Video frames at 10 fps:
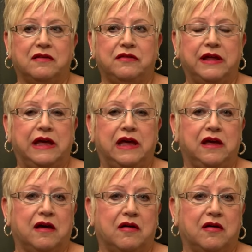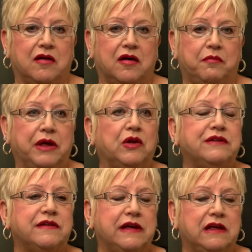the
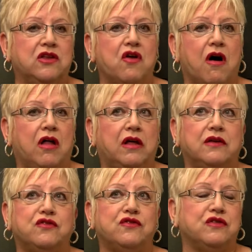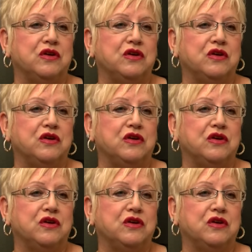ability and knowledge